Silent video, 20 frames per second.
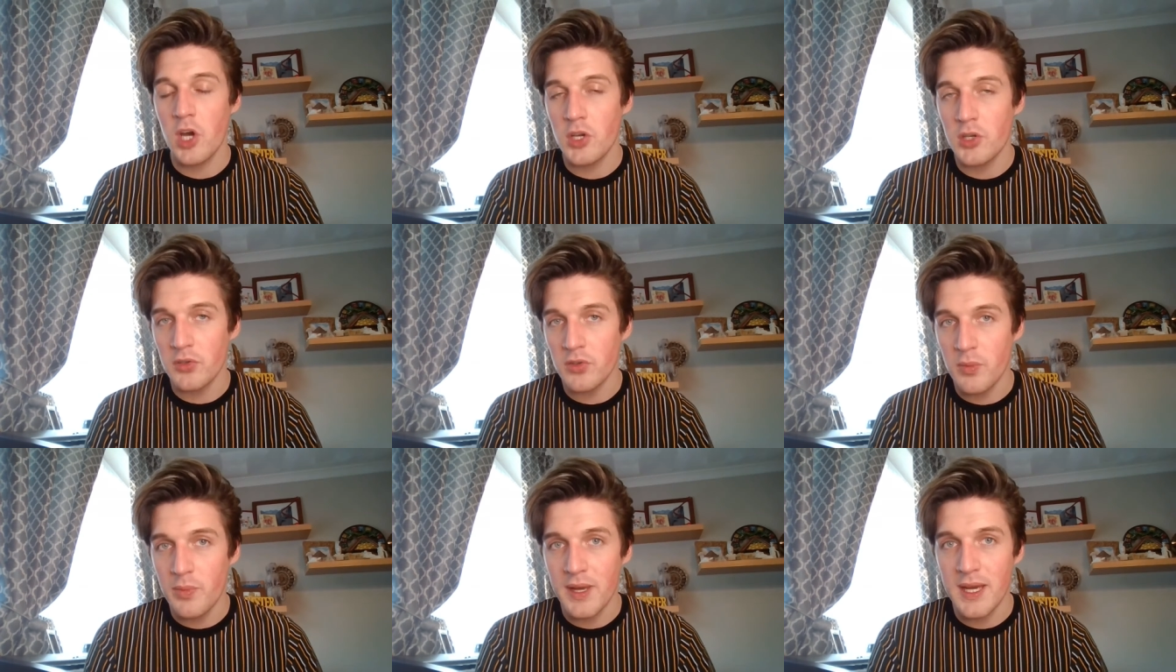
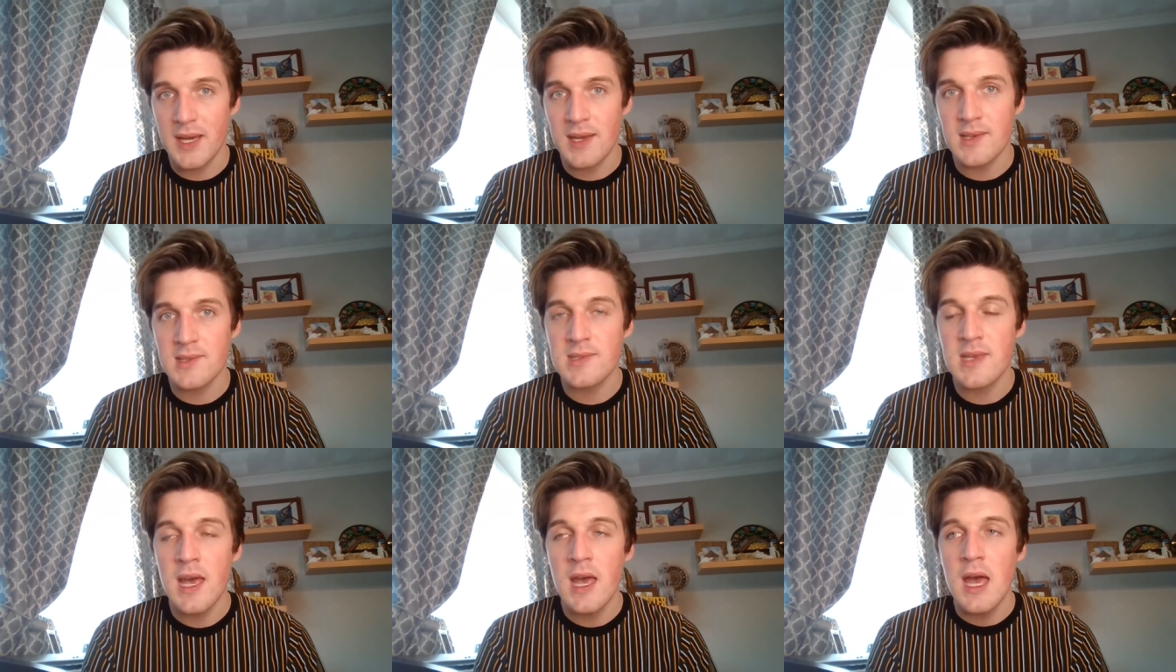hernia
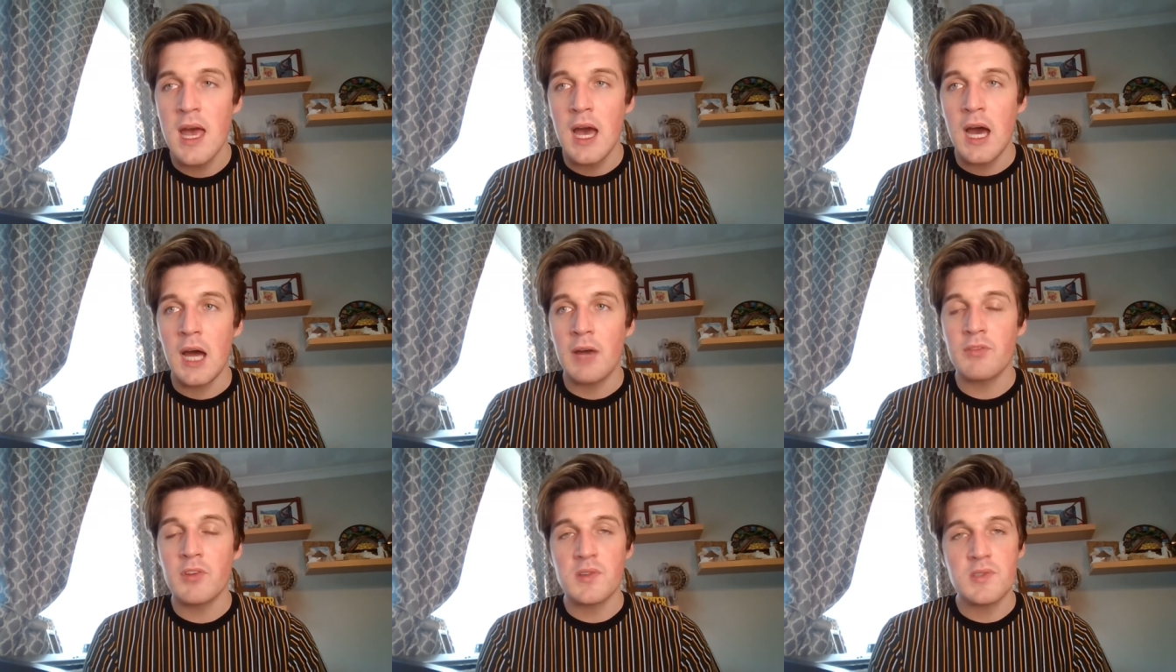repairs,
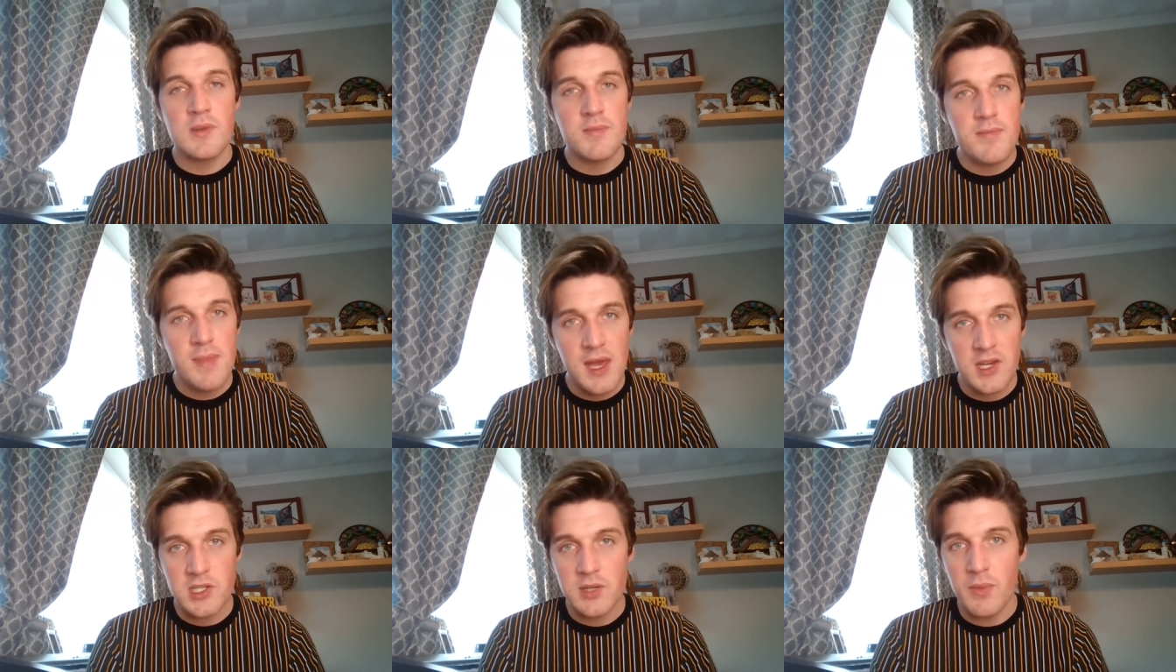I've got
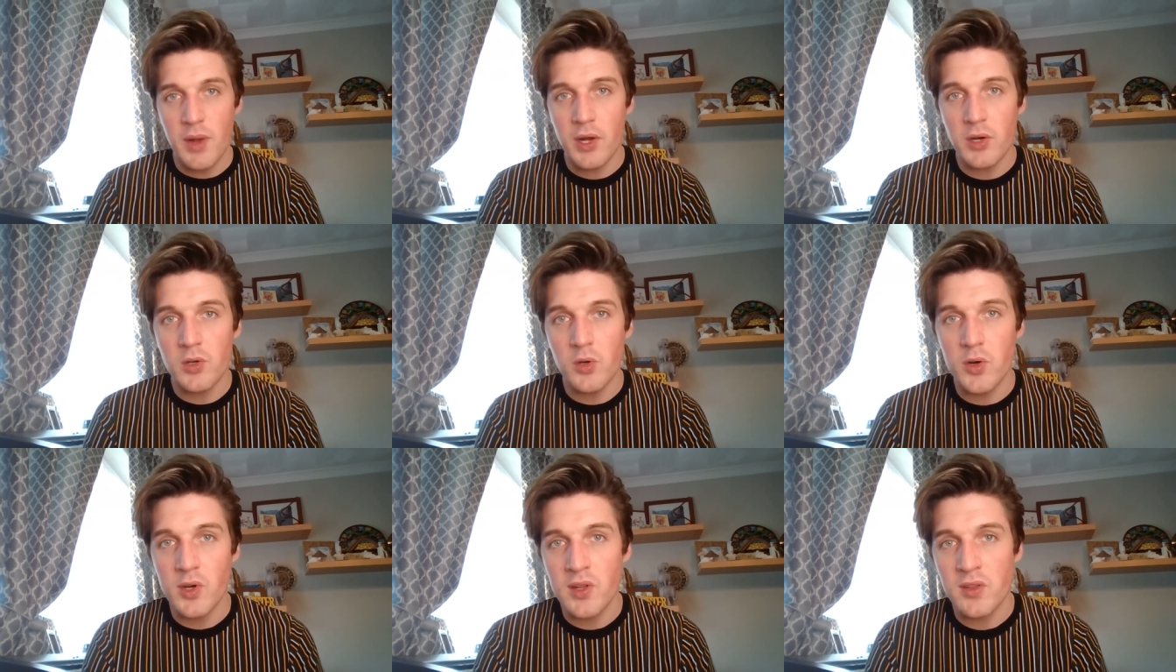some mesh in my
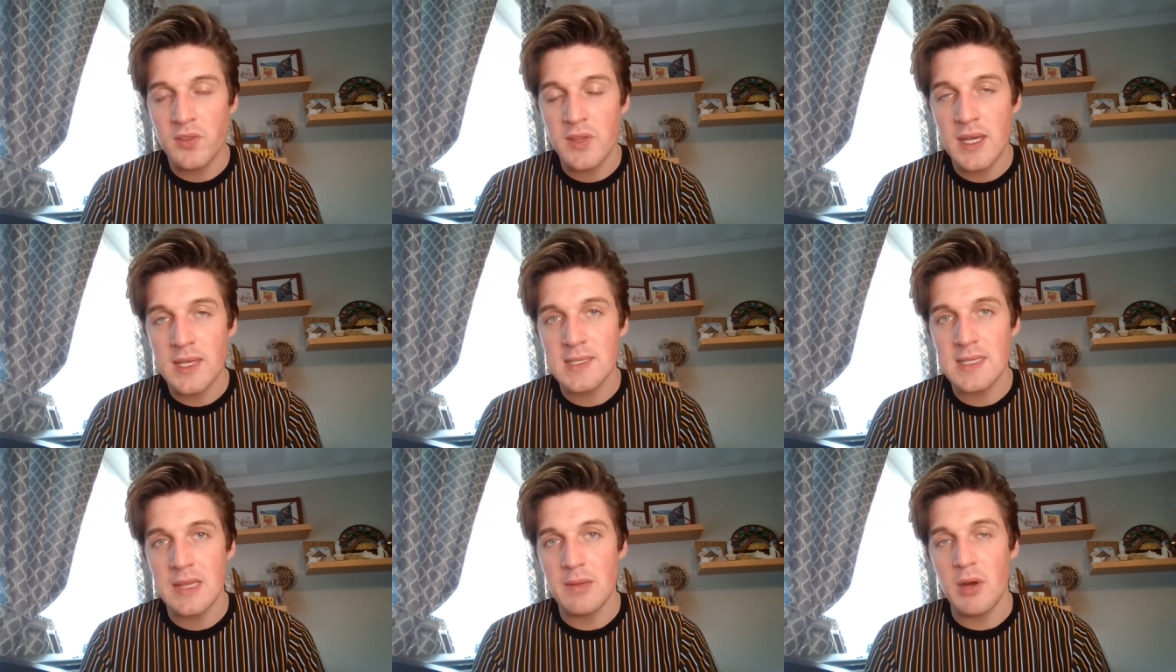groin and
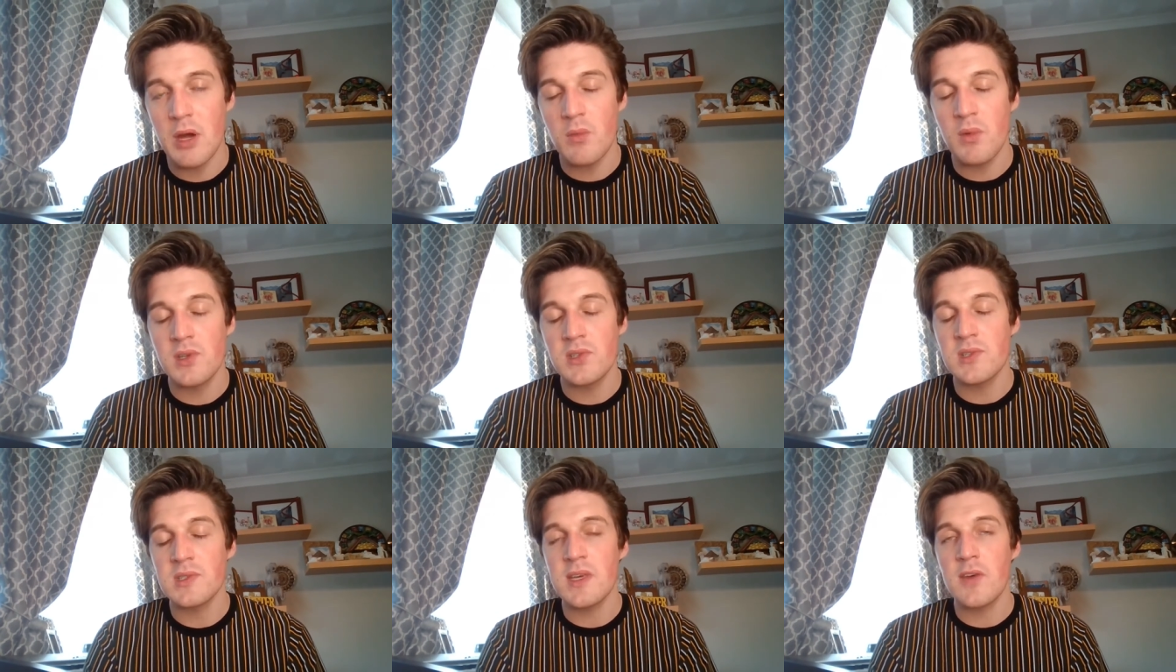things at the moment,
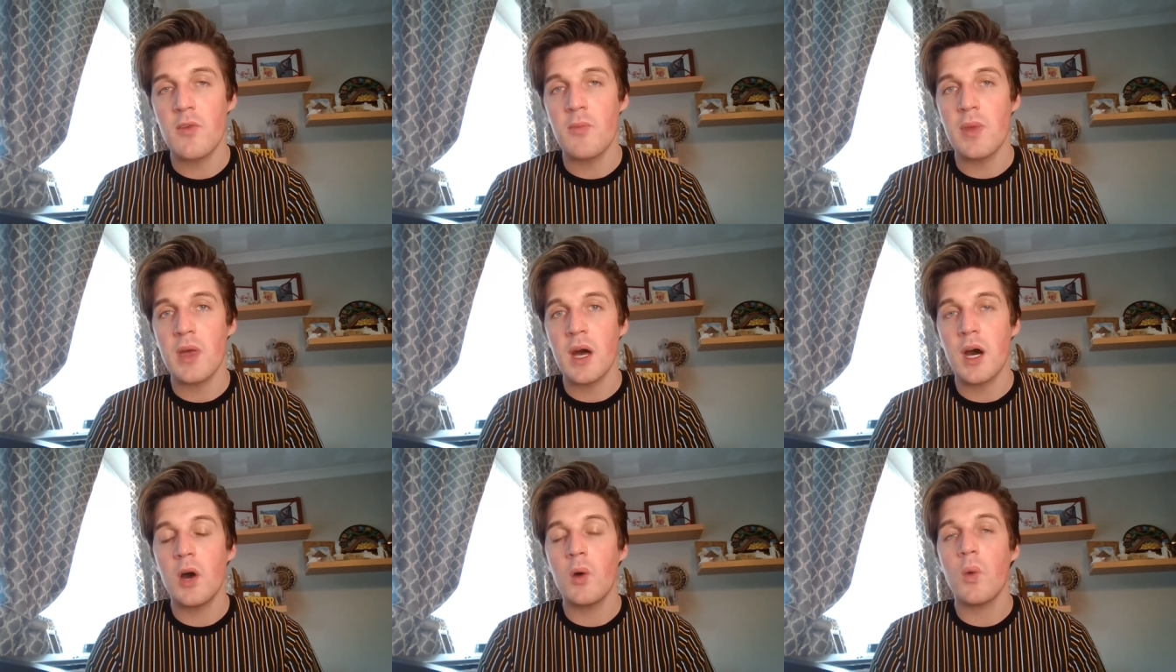which is giving
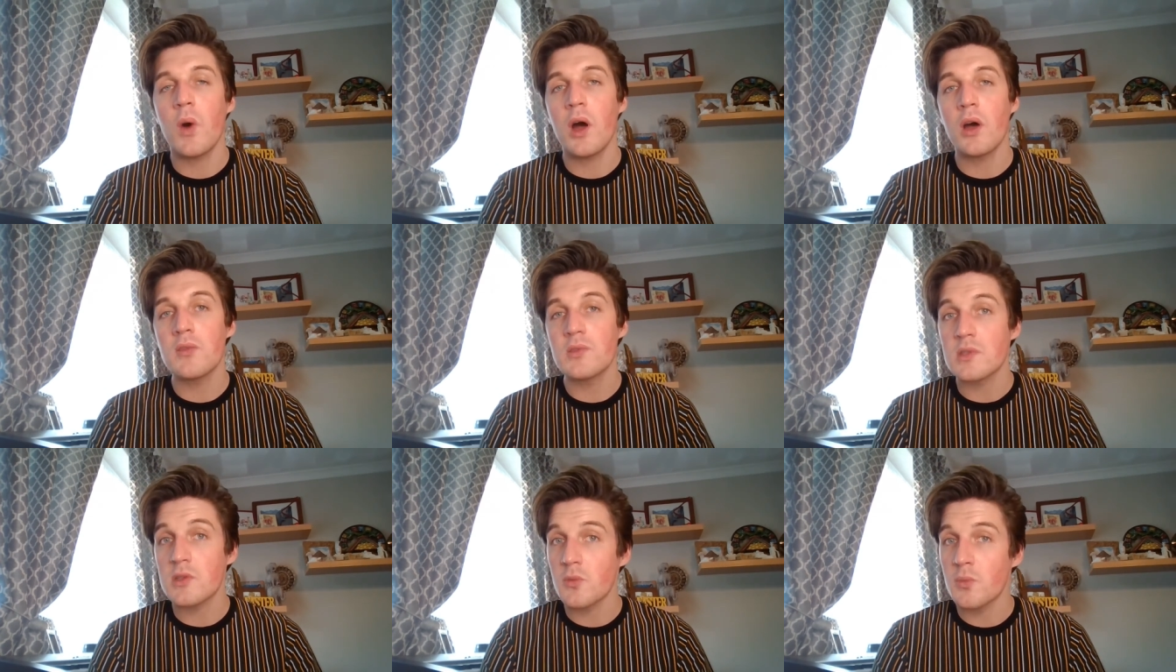me a whole
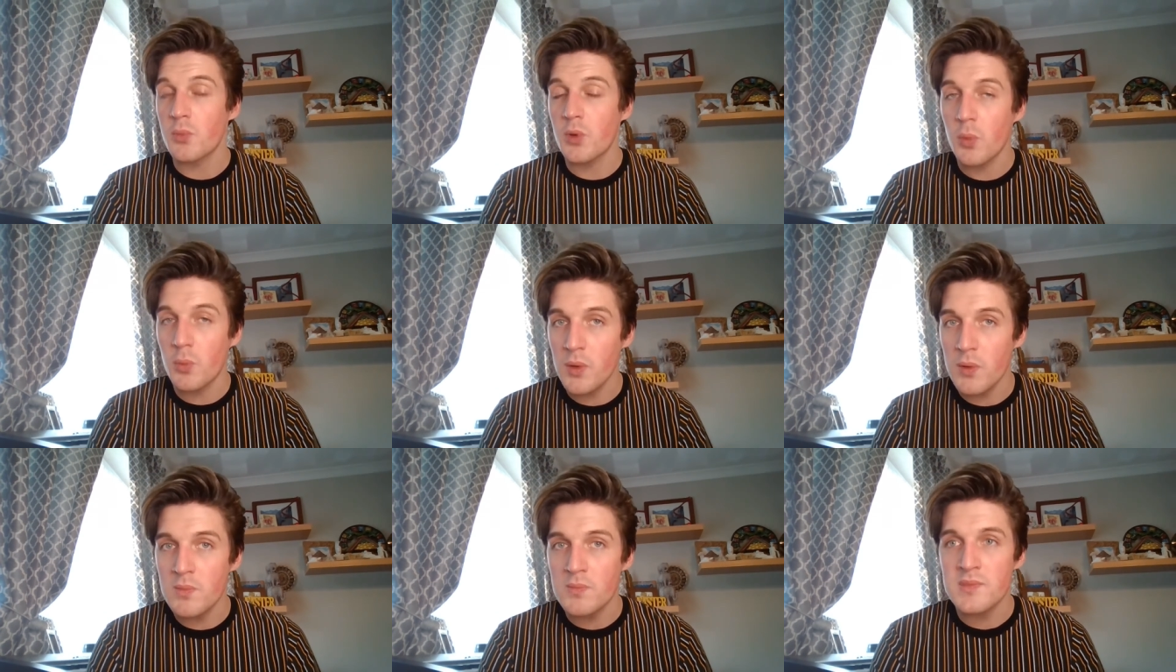host of
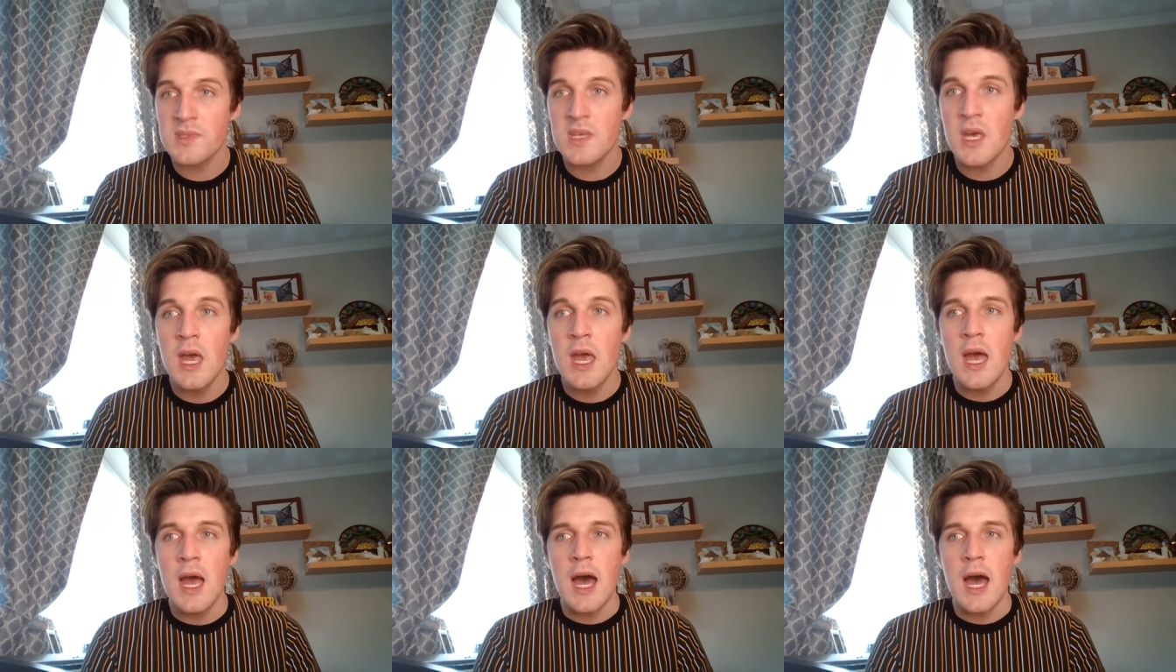problems,